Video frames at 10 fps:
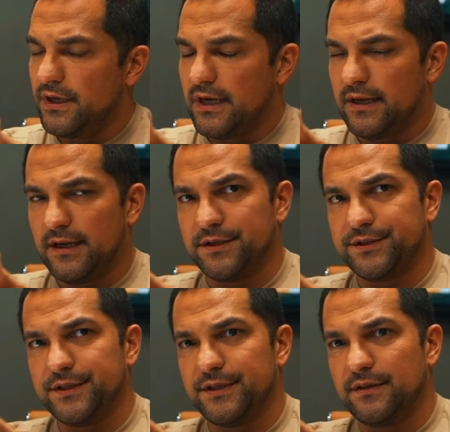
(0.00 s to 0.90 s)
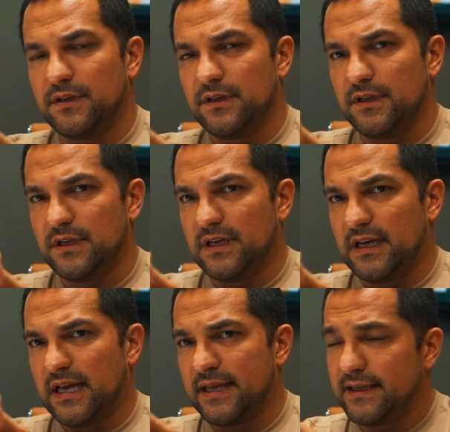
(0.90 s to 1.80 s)

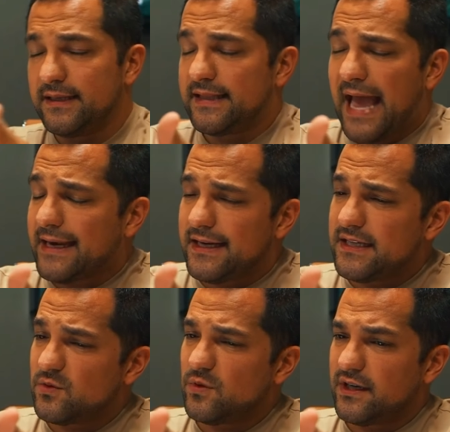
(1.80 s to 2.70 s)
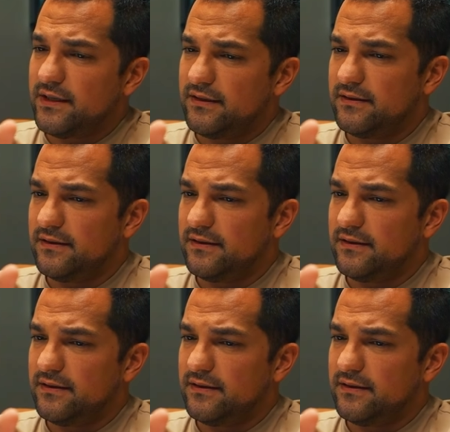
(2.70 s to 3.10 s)
I think that is what I